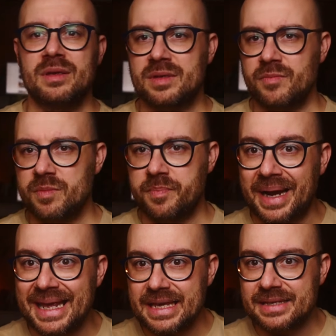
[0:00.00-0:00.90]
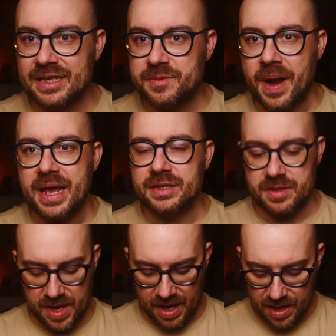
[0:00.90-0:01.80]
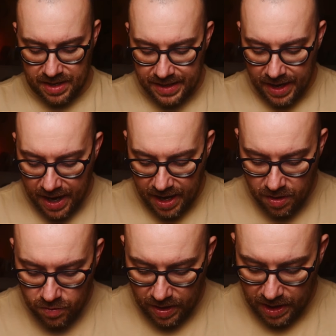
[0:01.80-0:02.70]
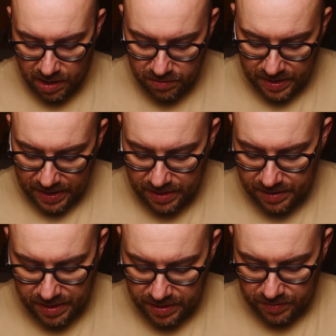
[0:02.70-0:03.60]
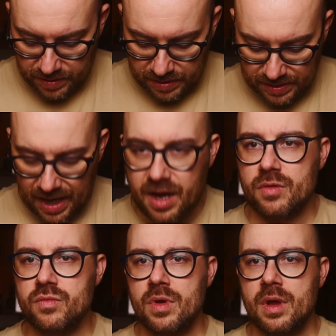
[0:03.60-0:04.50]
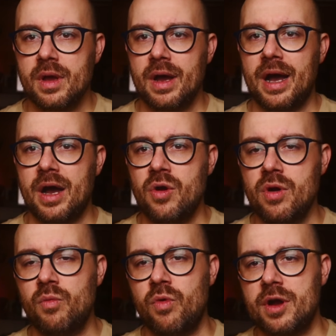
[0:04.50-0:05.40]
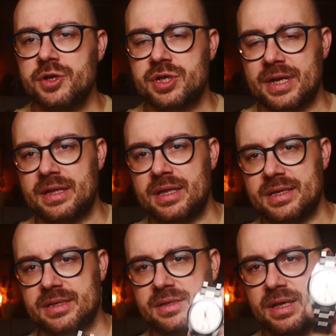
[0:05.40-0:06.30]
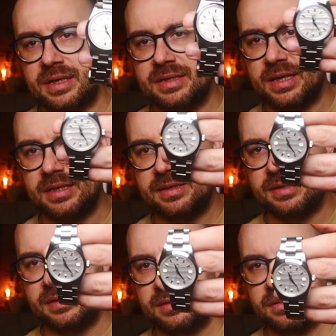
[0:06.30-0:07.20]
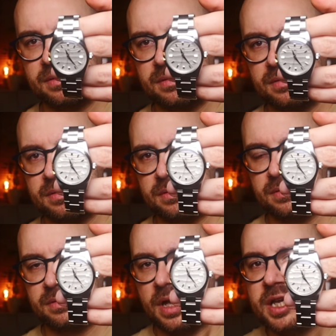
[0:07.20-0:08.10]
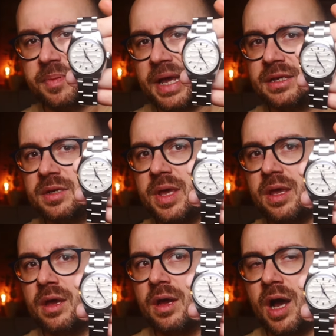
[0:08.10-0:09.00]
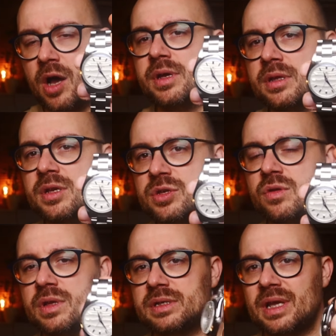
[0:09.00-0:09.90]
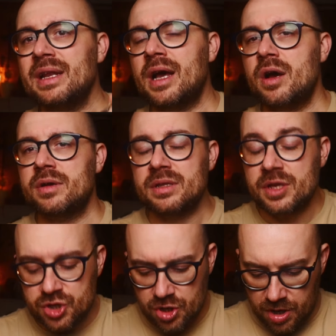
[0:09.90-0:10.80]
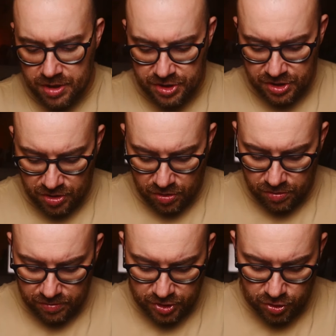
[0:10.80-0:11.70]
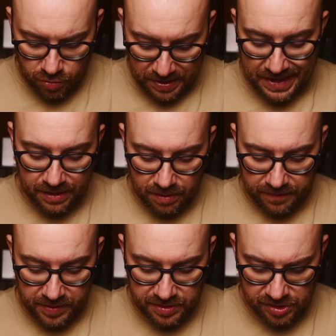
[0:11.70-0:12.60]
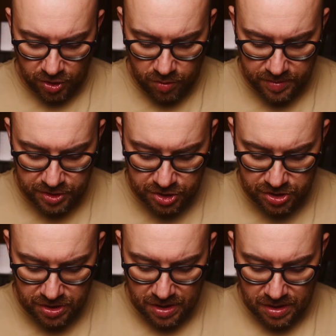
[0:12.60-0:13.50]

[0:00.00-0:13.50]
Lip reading: Can someone please explain to me how the hell are they doing this? How a watch like this exists? Explain to me how can they do this and how can they charge so little for so much